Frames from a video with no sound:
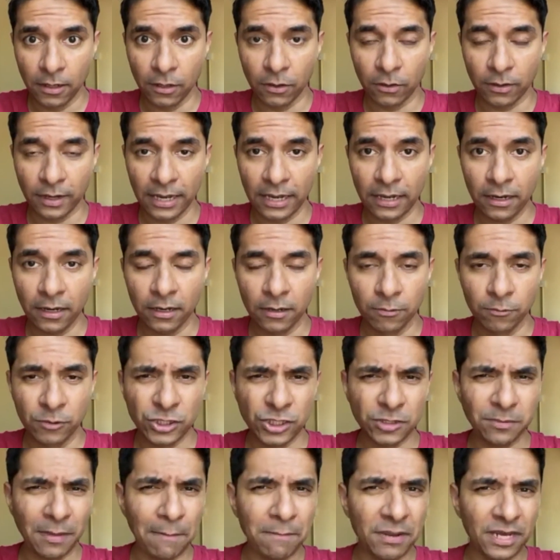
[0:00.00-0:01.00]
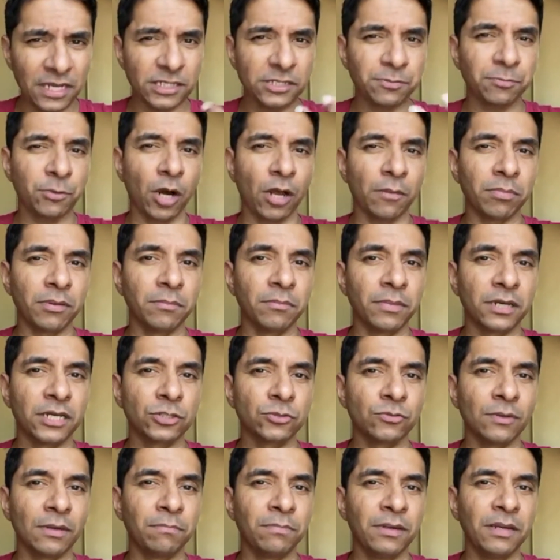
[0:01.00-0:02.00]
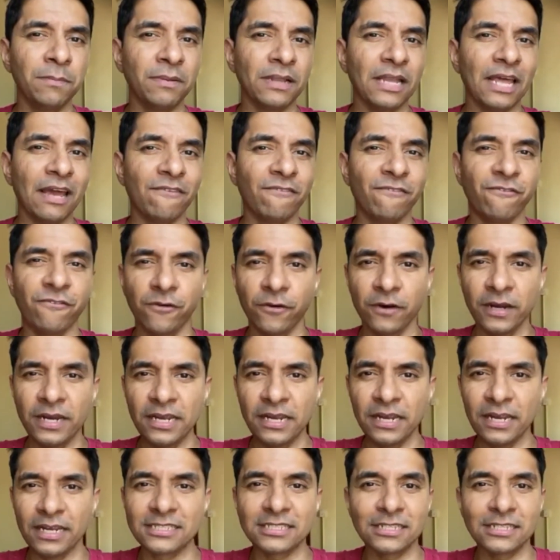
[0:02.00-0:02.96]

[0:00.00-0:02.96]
Okay, which is my biggest problem, because when people have free,